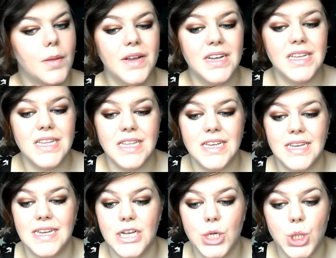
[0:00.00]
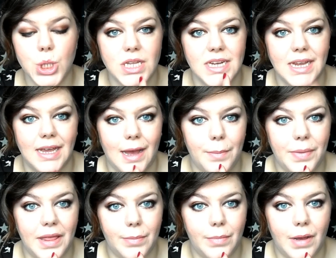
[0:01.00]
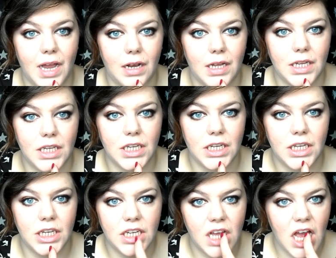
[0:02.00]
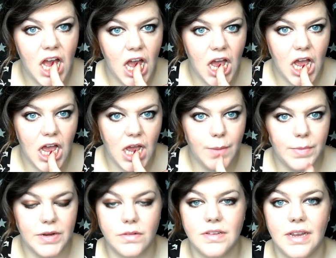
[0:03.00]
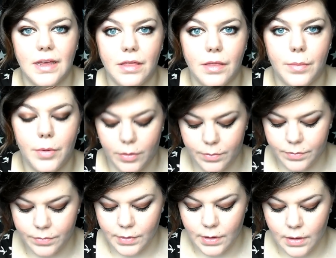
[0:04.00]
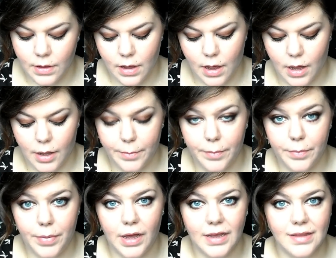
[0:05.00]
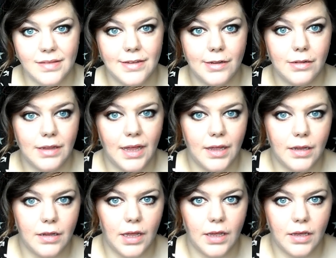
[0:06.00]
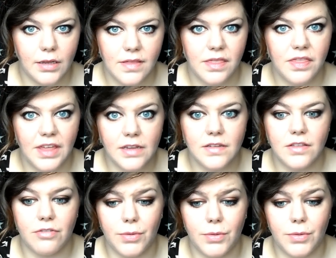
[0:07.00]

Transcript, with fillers: because it caused a gap in my, like, middle teeth at the bottom, um, but I can still get, like, things